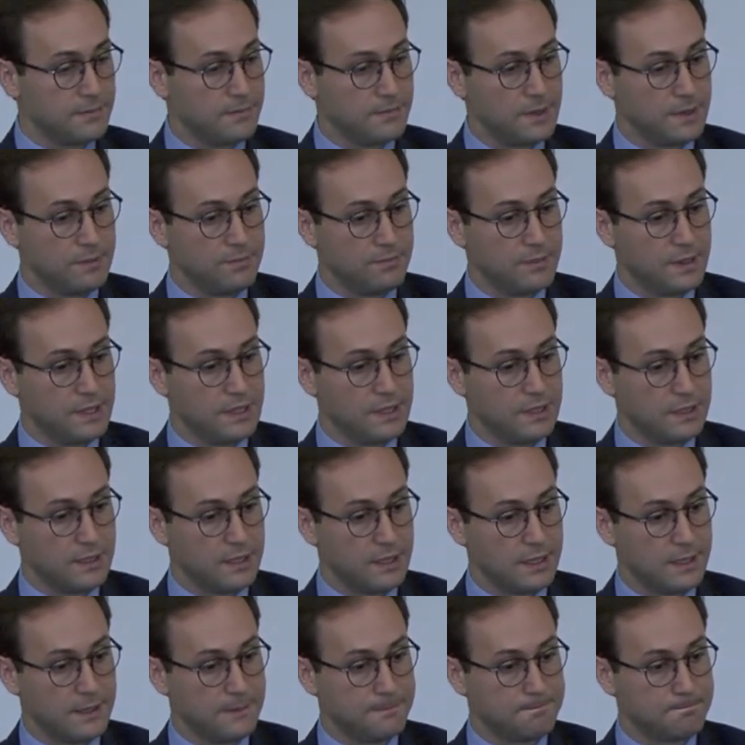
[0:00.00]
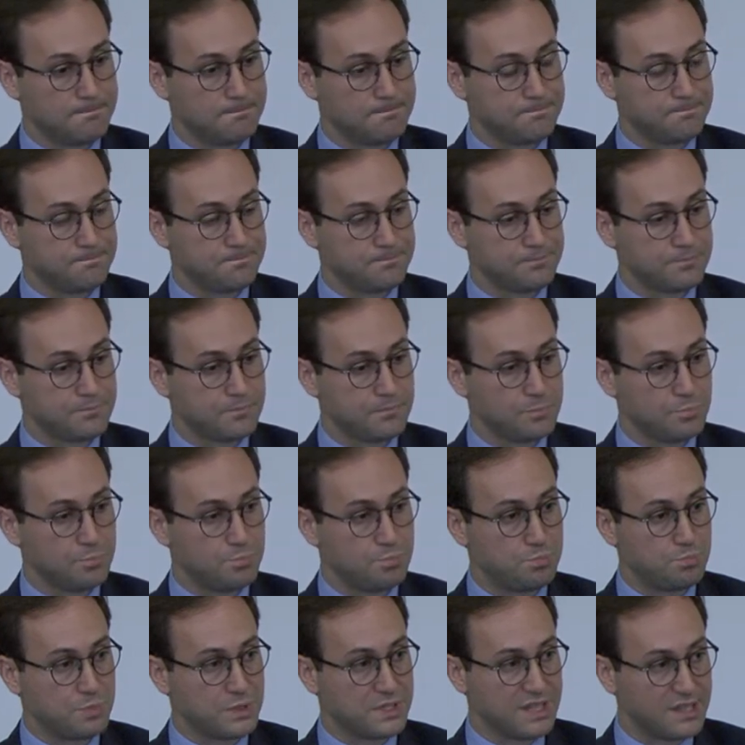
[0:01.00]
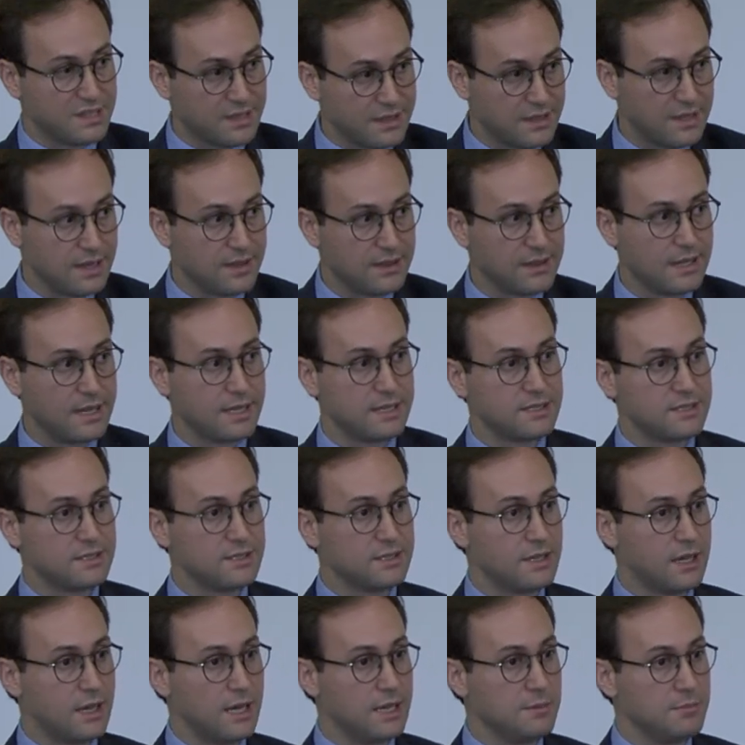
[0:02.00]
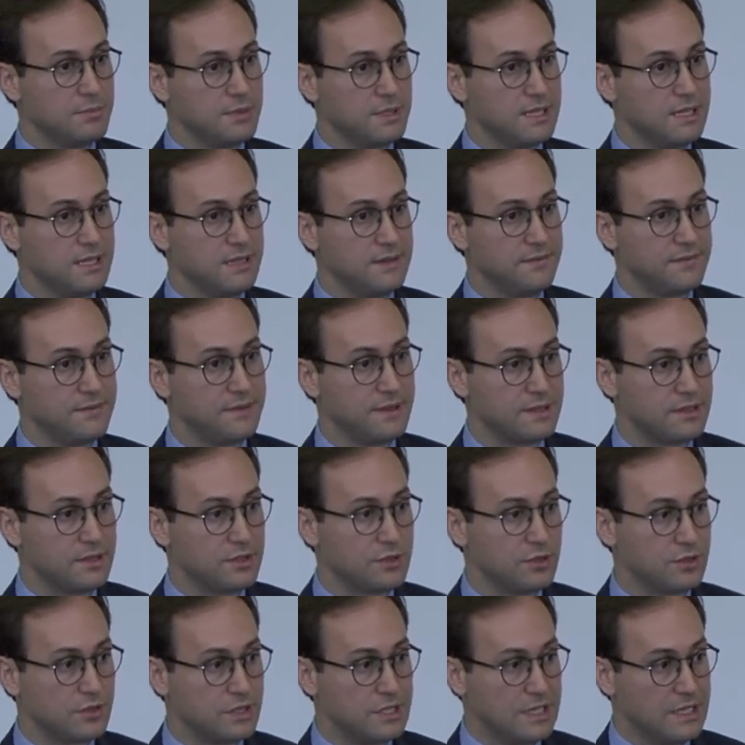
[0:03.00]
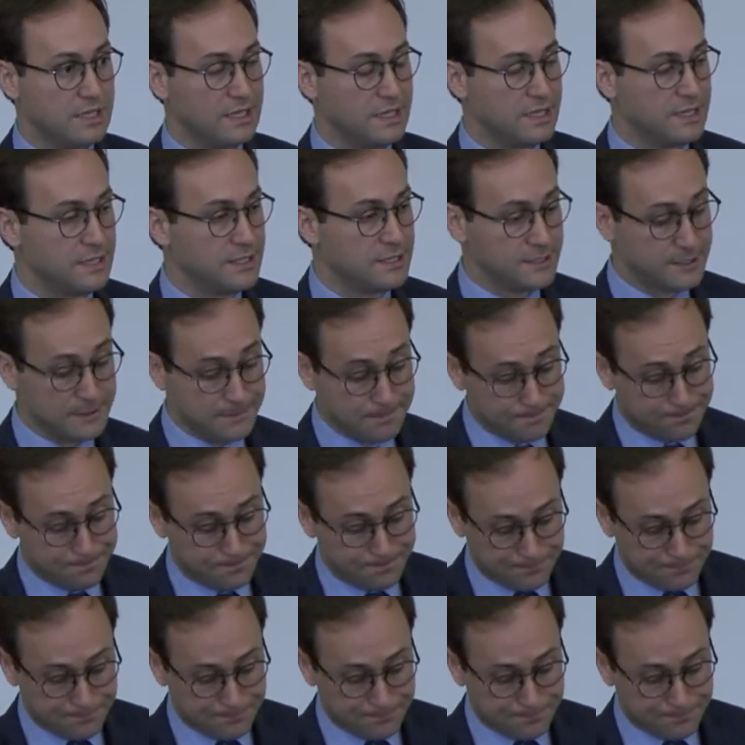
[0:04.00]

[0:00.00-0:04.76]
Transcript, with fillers: the, the, um, but other than that, I believe that Turkey is